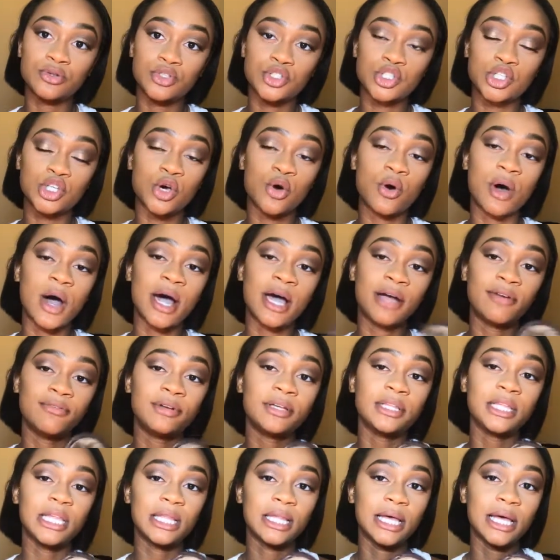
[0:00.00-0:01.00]
so I
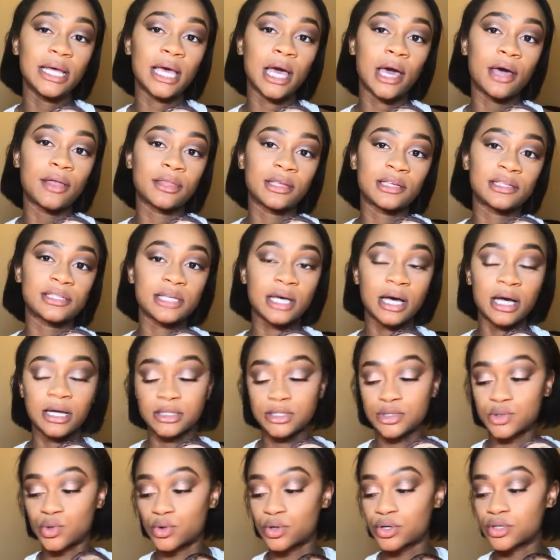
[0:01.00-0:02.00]
really like how this
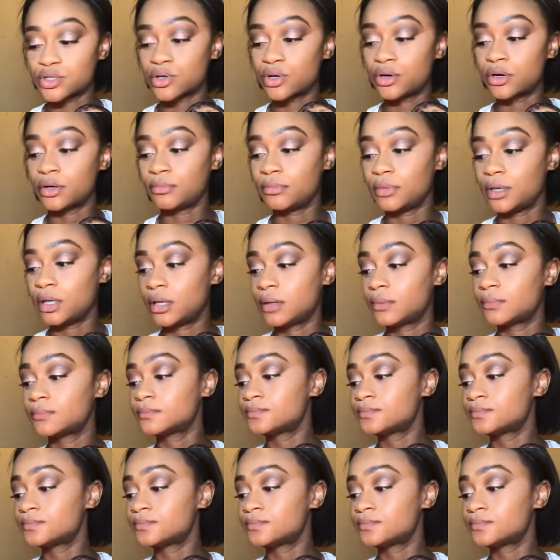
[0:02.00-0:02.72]
contours on me.